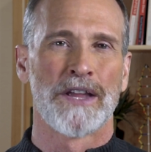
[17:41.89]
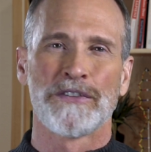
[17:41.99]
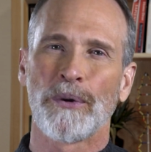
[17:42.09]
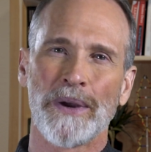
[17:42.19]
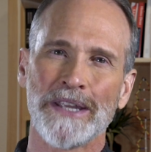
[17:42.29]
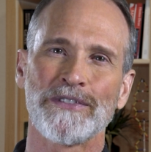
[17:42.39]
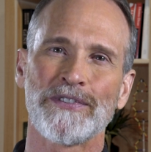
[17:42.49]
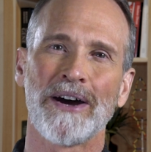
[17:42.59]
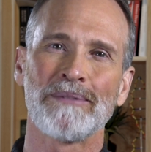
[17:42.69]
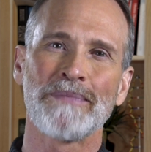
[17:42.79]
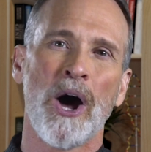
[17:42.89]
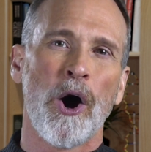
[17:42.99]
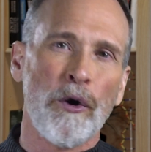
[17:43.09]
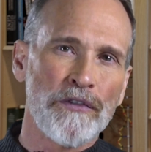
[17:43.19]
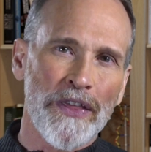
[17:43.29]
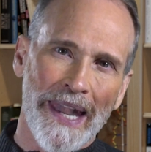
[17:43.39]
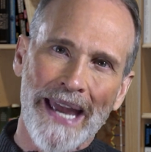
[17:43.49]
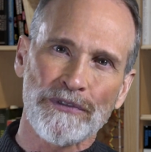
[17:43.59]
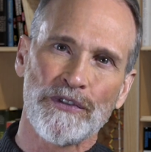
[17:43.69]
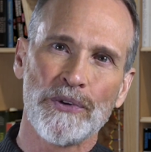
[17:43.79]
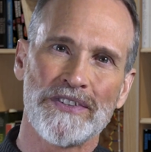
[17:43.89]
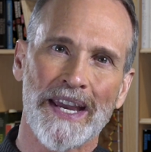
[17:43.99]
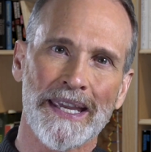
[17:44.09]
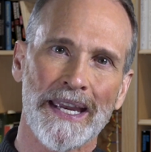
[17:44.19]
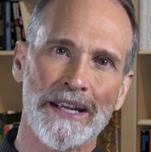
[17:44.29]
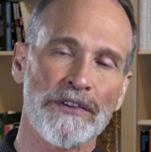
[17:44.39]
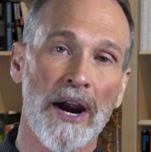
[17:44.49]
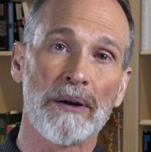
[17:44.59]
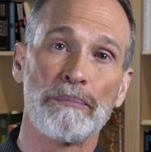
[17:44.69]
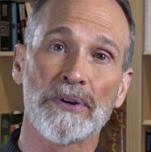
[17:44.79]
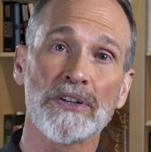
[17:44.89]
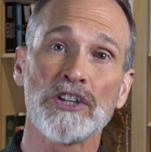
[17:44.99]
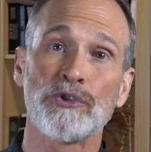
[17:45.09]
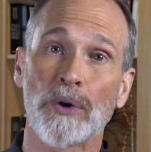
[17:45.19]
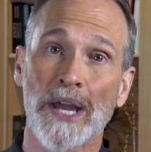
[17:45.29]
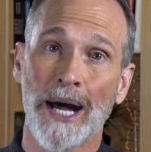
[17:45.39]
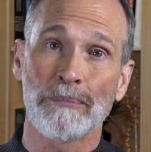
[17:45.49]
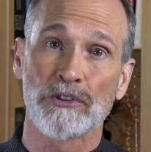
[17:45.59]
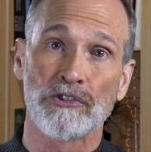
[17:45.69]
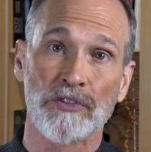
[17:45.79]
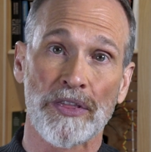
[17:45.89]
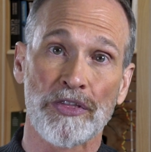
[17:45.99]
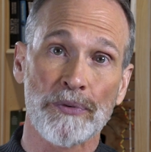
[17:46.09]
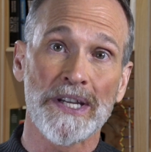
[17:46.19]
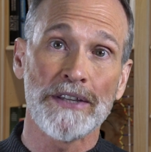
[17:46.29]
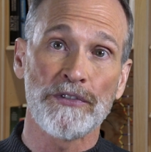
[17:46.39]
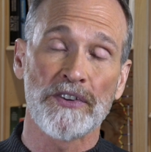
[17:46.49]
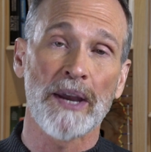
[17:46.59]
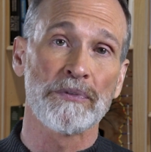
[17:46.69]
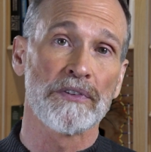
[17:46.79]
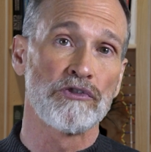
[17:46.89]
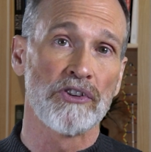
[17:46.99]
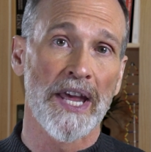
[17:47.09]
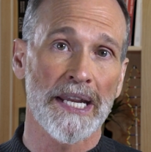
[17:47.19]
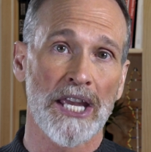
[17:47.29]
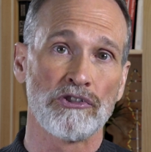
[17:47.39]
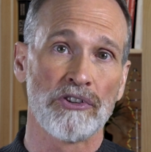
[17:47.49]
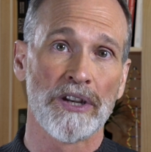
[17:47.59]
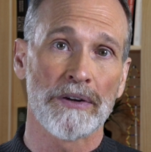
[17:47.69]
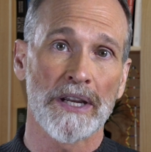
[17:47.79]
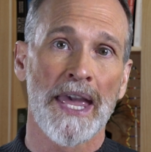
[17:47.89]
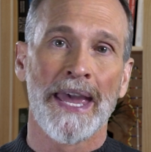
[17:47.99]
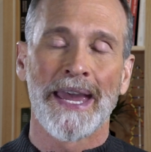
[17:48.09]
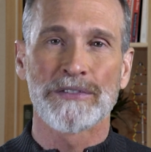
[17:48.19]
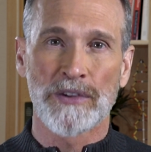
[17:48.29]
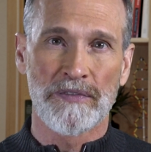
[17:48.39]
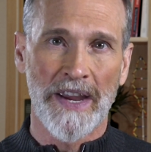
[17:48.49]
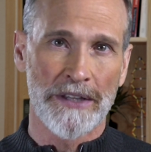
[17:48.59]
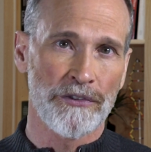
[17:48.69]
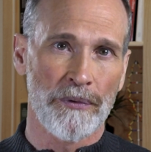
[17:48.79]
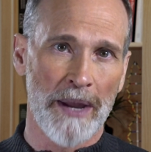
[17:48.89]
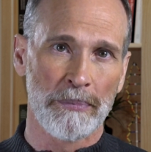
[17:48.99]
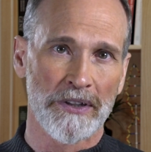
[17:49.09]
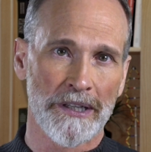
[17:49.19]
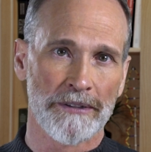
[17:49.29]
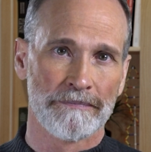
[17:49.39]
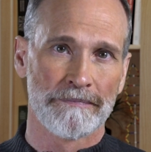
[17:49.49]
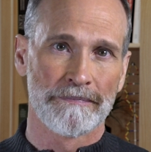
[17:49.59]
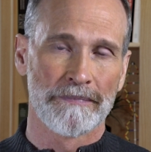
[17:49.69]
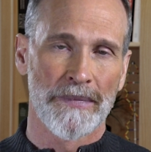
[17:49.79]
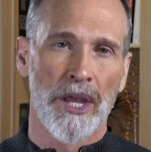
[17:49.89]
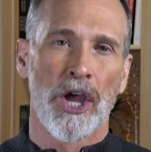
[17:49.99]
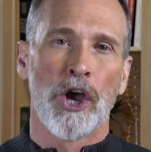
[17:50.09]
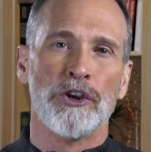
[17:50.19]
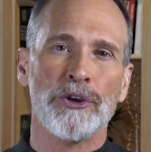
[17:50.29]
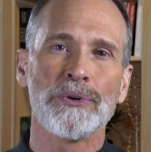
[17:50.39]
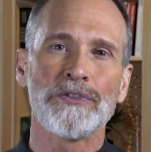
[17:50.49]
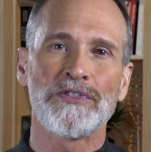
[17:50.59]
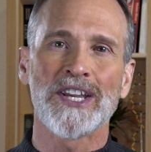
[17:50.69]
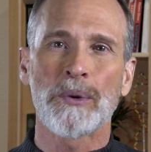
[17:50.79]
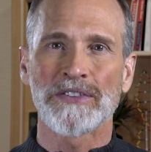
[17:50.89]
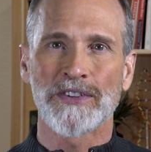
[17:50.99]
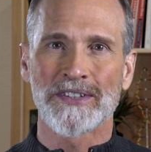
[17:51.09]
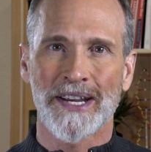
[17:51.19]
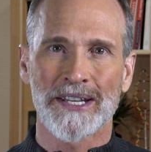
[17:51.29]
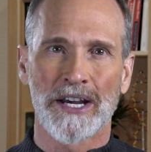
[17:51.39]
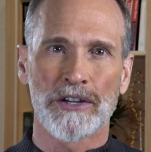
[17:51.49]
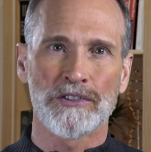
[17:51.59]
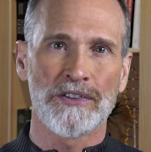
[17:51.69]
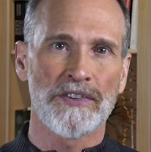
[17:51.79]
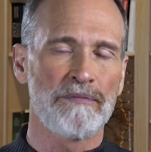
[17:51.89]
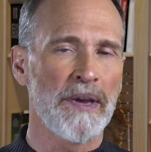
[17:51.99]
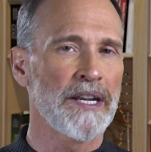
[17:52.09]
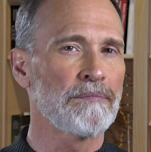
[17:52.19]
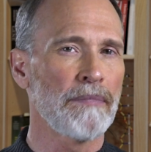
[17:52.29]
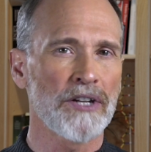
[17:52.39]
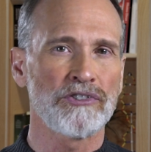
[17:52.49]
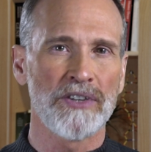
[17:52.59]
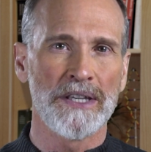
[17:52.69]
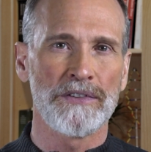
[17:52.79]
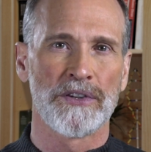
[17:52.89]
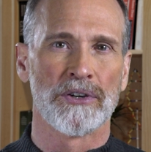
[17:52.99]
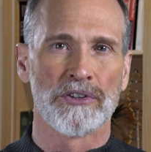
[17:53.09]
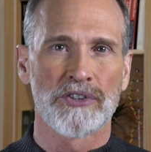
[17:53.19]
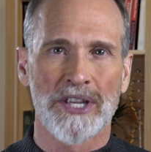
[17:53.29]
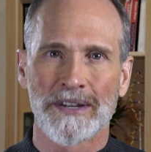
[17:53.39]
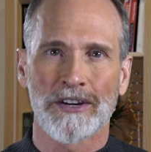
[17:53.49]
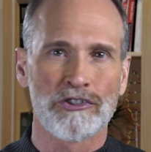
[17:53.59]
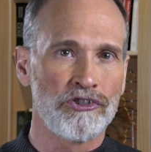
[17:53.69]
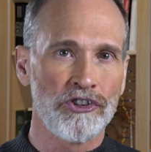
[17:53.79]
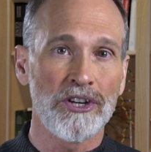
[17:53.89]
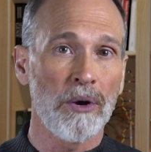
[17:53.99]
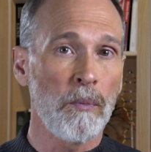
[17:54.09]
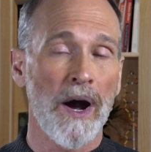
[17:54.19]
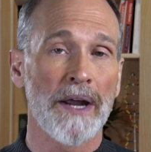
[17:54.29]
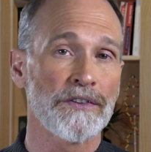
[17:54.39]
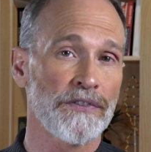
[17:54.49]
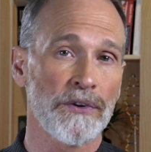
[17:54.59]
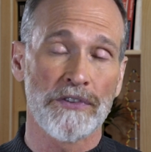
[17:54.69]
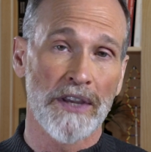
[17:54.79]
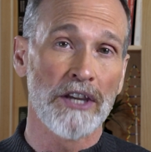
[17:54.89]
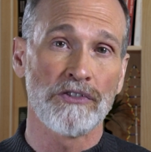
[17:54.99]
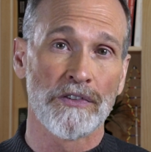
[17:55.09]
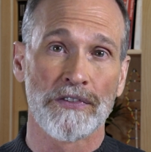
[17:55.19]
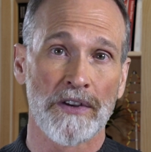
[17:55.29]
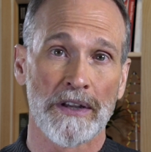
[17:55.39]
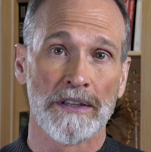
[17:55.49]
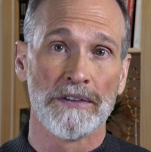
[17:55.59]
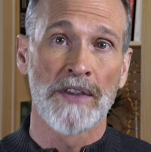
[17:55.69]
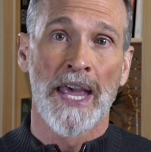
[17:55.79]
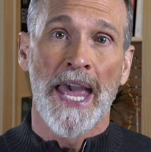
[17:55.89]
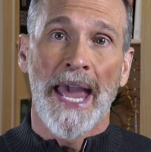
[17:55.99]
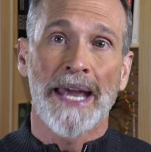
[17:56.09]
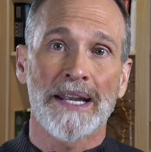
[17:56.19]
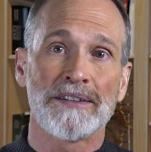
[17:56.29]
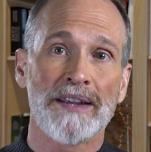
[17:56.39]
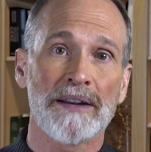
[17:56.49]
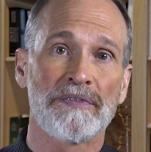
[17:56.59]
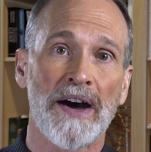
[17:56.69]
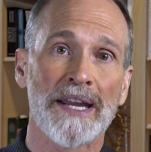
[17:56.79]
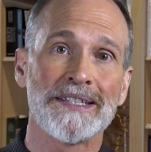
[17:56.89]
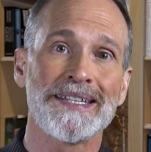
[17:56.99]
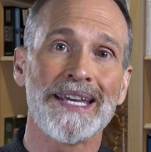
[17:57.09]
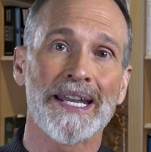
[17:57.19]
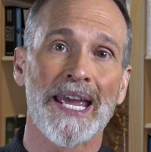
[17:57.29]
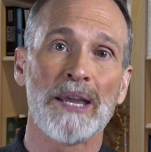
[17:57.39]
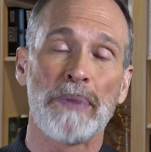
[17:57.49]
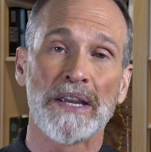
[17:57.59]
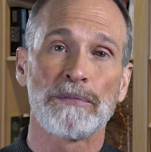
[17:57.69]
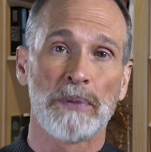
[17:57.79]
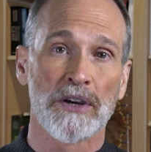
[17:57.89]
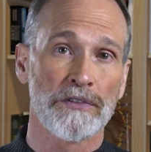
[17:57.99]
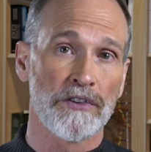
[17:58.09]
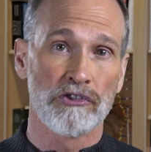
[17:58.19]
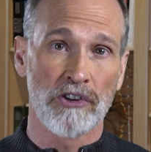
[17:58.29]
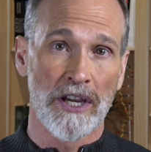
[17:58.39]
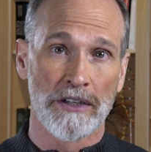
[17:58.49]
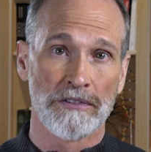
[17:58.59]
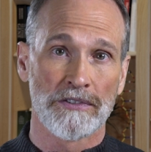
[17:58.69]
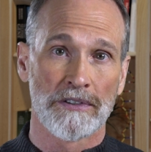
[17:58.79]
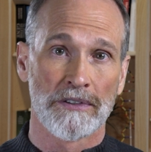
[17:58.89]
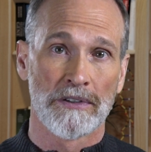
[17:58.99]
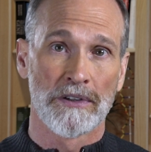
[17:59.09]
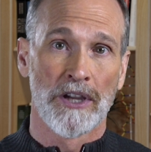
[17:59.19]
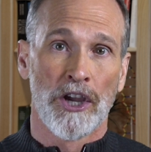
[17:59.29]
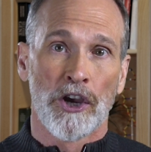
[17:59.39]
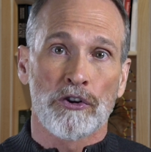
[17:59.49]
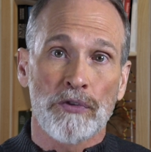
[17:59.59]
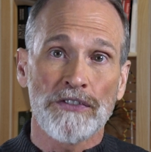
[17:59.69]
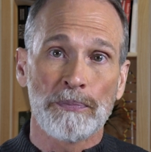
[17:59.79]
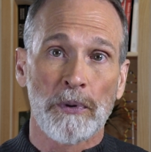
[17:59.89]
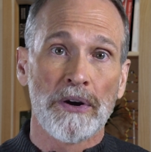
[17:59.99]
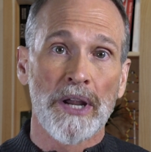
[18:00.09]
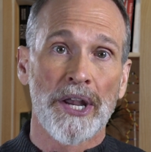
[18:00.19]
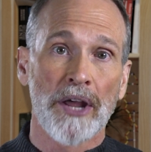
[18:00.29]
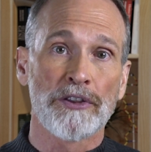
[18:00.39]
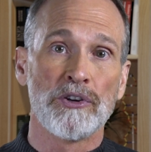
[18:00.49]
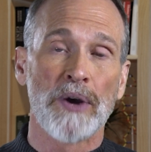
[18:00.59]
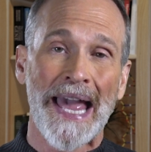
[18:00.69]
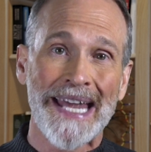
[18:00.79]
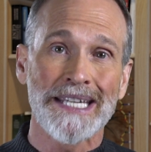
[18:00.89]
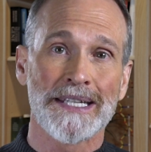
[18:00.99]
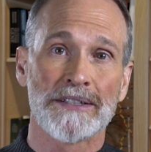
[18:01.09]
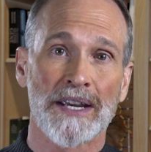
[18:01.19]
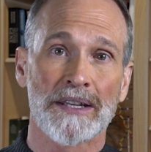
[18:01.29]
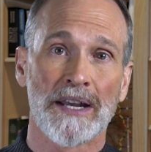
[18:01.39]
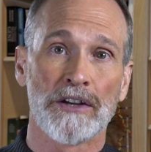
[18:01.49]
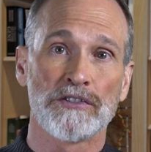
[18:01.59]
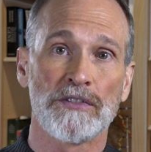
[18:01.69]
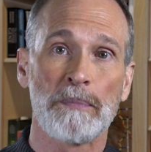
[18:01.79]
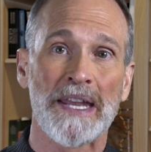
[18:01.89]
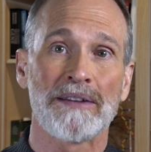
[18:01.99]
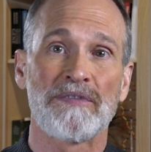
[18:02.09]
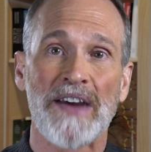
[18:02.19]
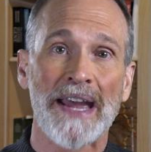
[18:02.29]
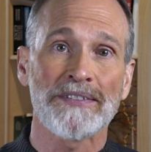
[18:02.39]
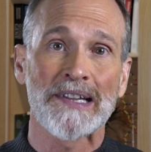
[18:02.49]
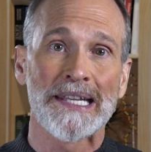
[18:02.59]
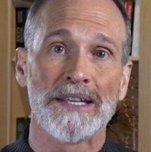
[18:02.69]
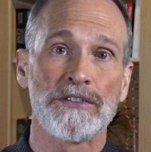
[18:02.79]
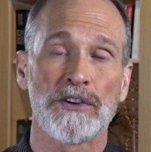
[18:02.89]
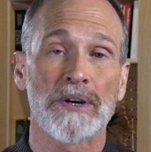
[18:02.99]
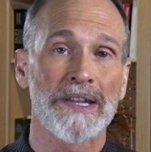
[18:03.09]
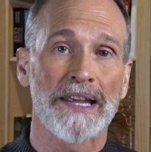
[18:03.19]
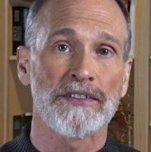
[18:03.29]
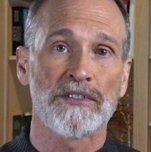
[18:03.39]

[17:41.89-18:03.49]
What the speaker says: So in sum, over the last few decades, our ability to accomplish the 3 steps of genetic engineering has advanced rapidly. New sequencing technologies have made it much easier to conduct genome-wide association studies and identify DNA base pairs to change. CRISPR and other new editing technologies made it vastly easier and less